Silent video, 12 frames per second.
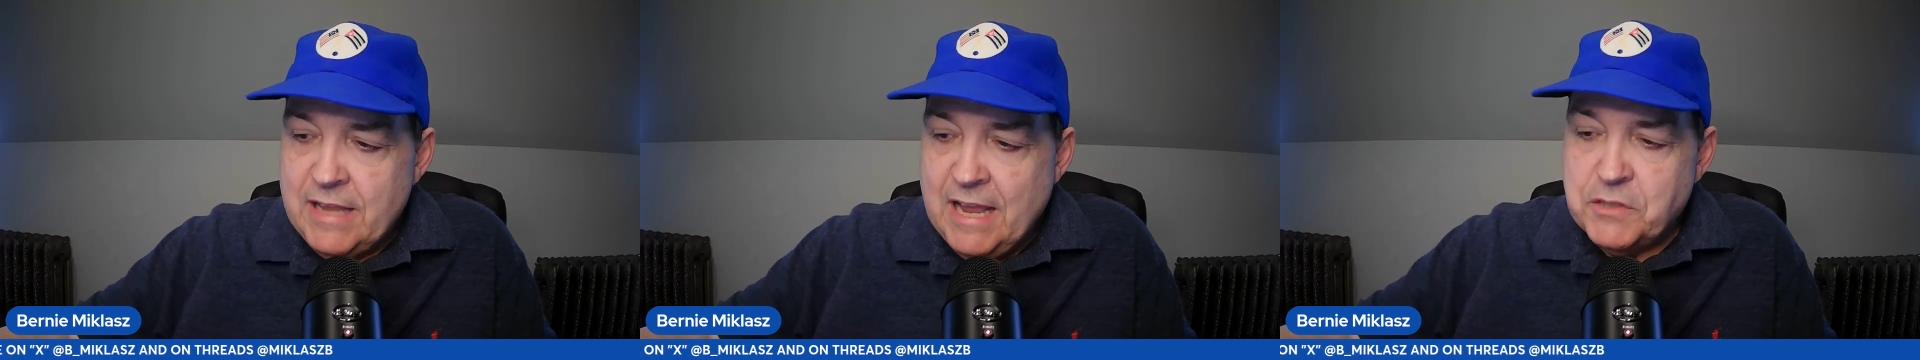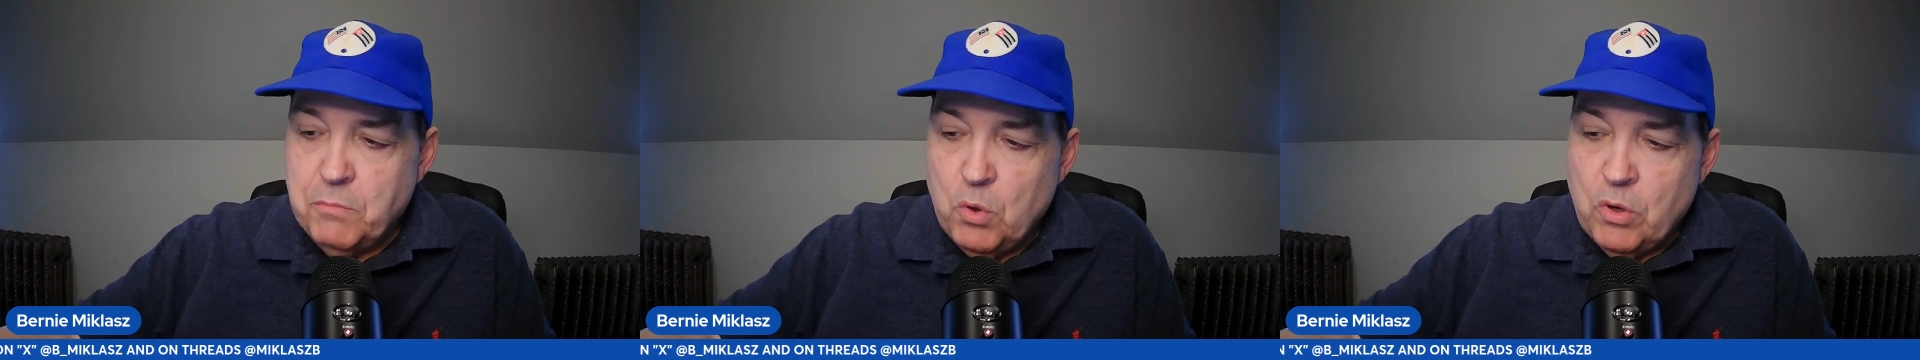
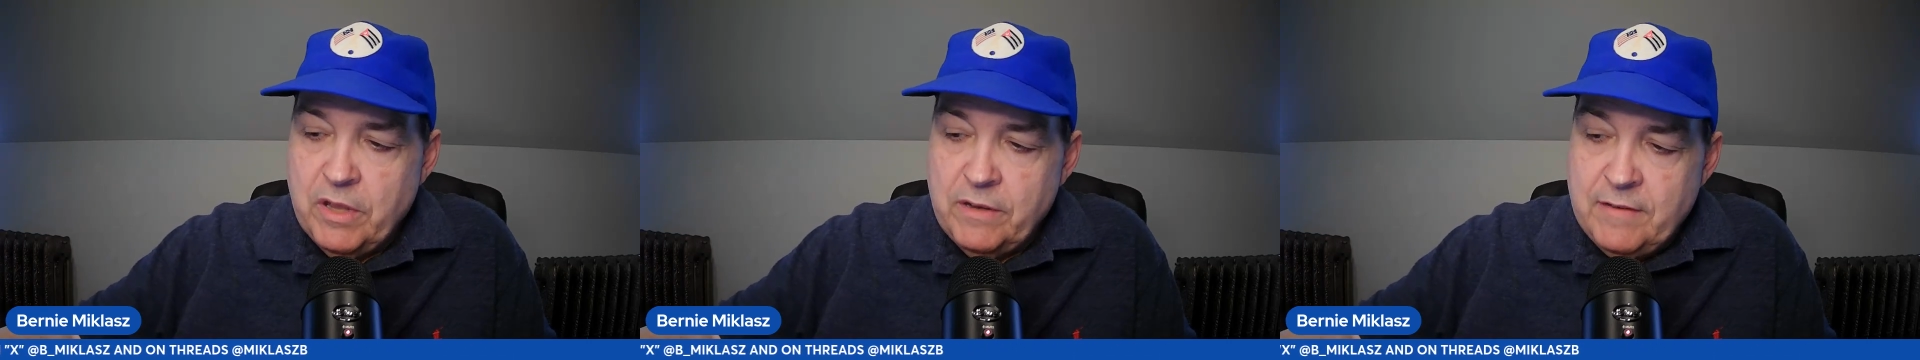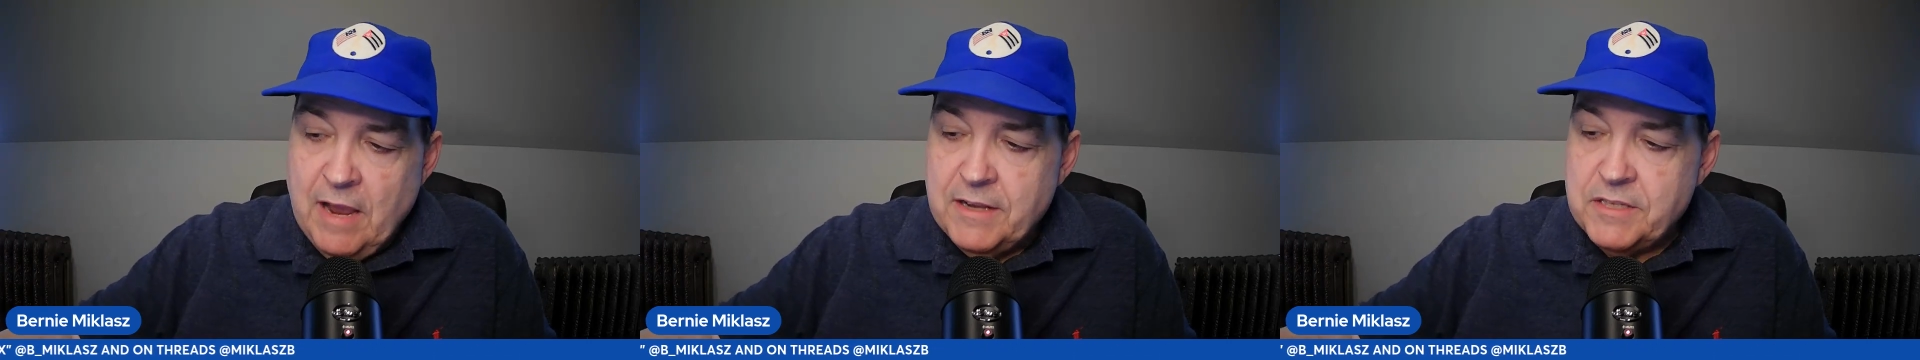That's more than
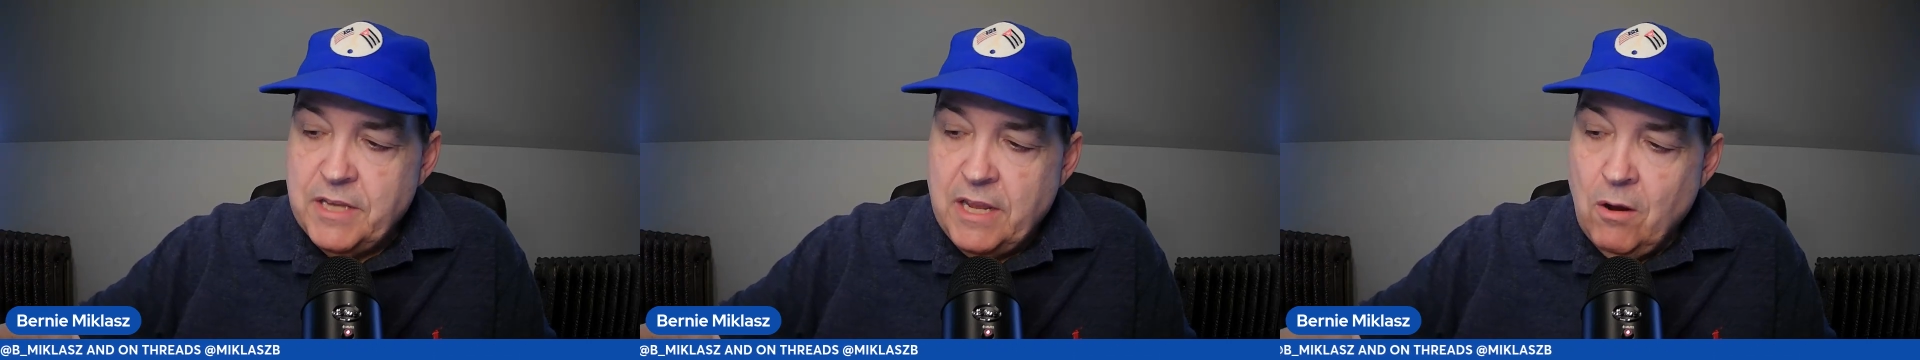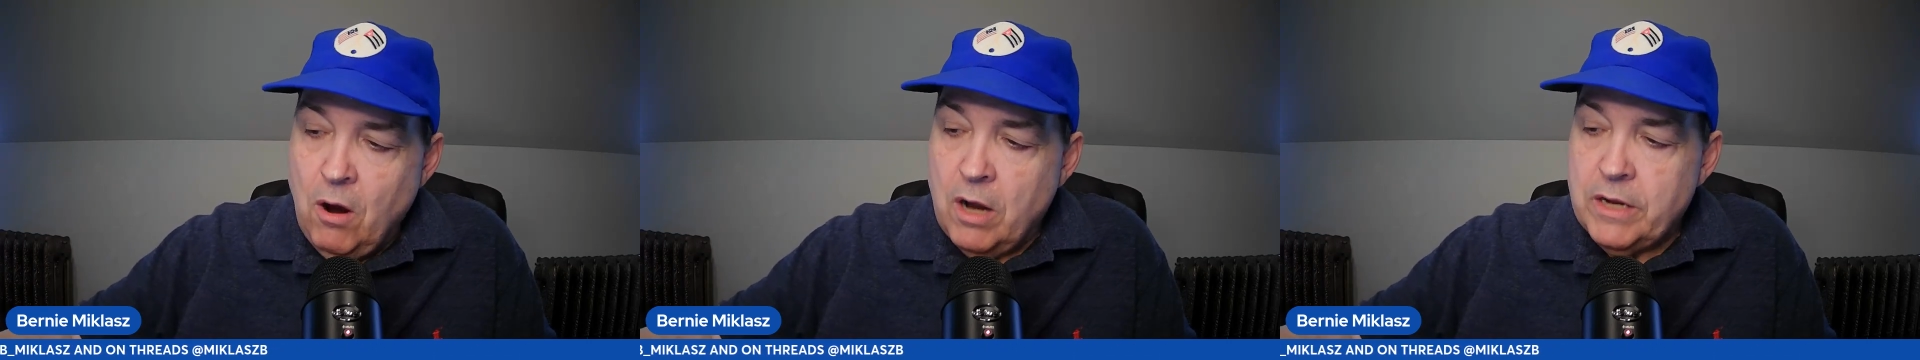
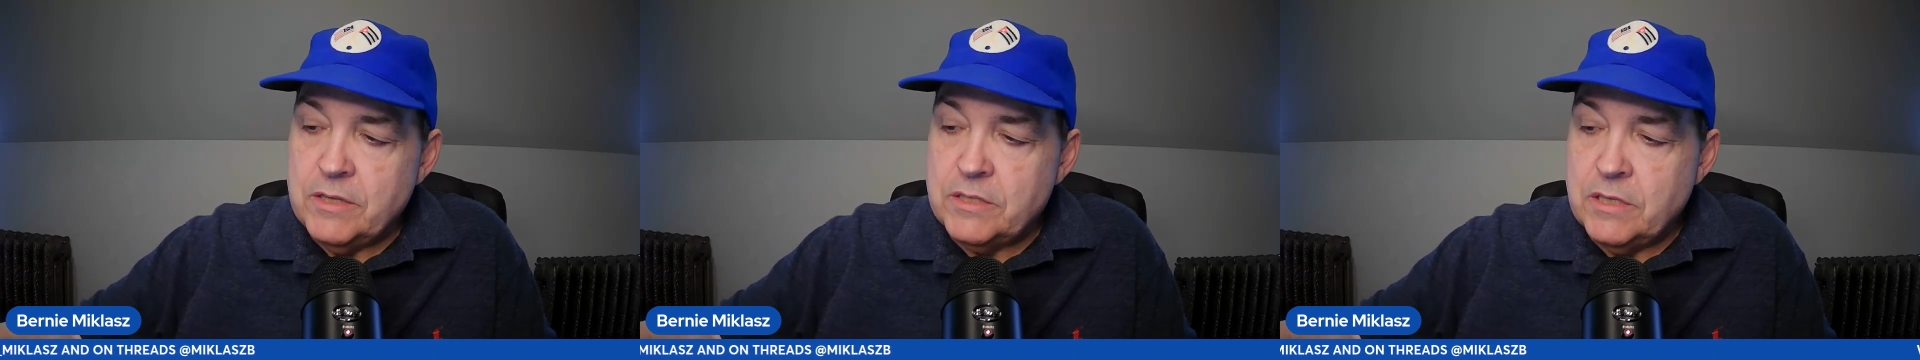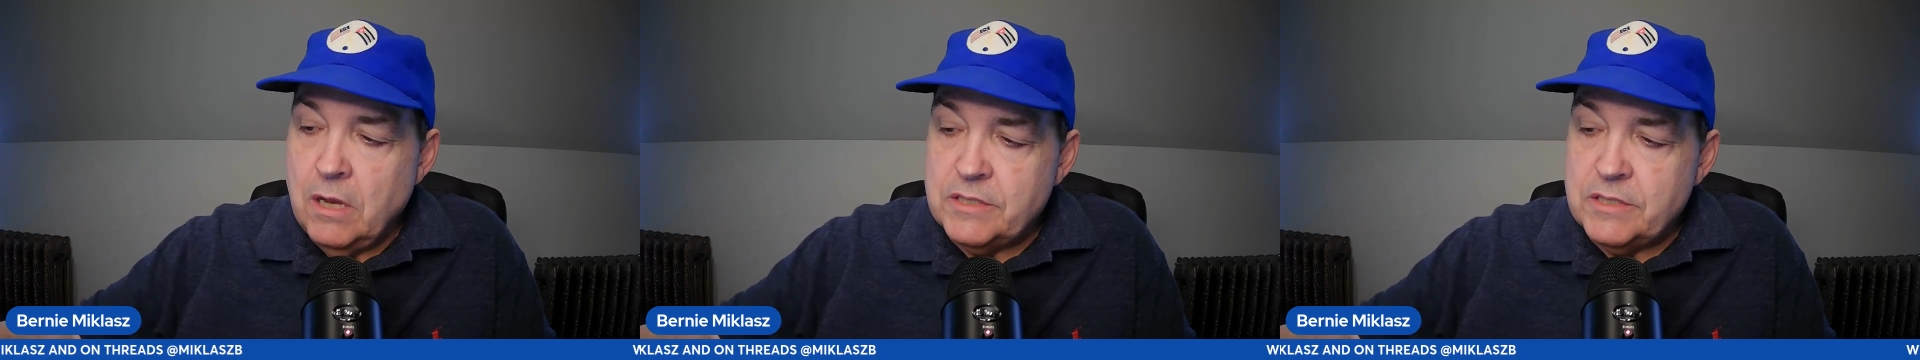Tennessee, Arkansas,